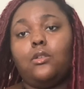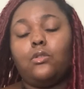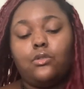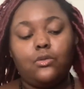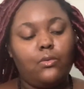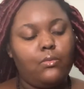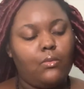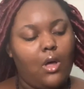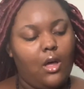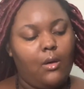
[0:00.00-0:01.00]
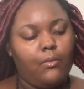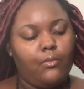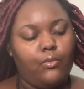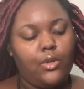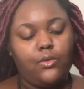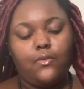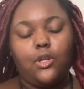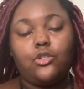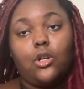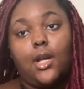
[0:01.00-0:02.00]
can do when you
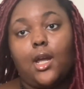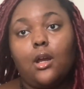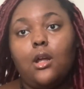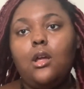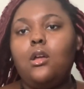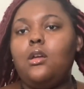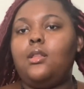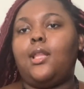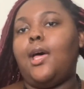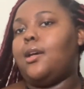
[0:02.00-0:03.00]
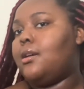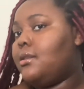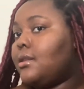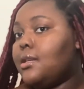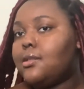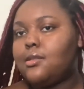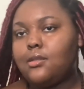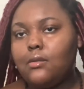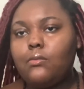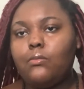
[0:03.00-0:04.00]
finish your hair, like this,
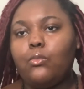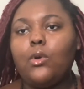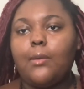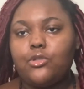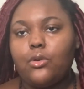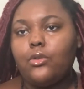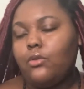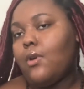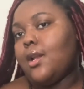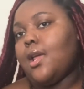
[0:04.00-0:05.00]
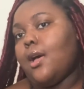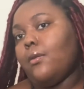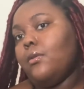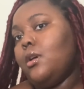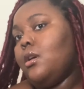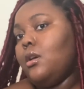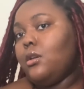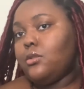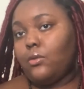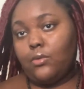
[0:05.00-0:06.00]
what I'm showing you right now.
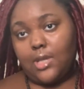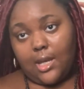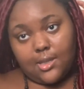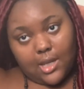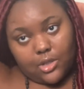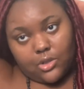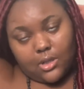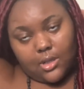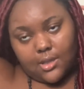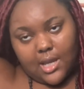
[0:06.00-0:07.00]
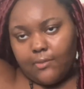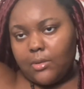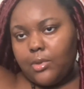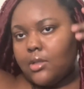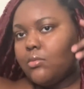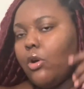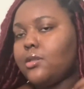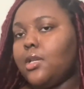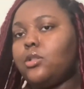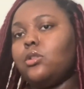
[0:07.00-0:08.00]
So you take a section. It doesn't have to be a small
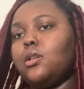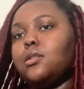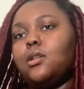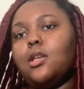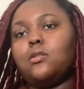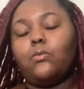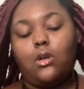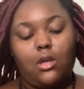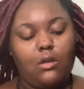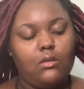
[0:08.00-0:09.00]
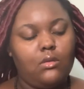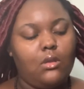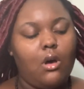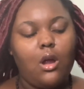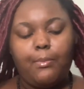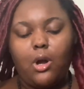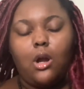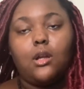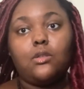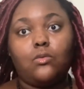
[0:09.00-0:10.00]
section, because guess what? The hard
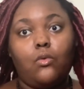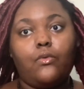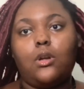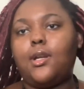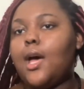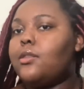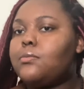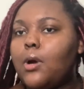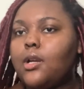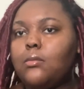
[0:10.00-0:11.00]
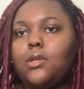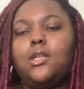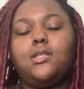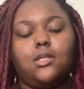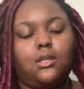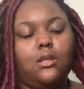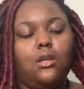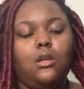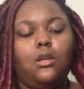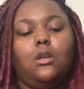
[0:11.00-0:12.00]
part is over. Now this part can be easy,
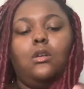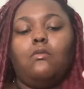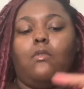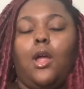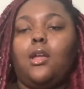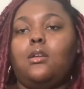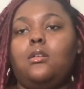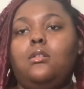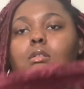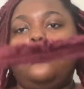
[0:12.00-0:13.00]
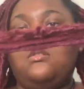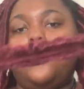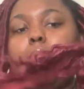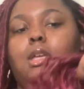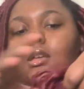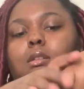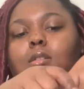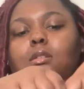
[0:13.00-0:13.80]
right? Take it,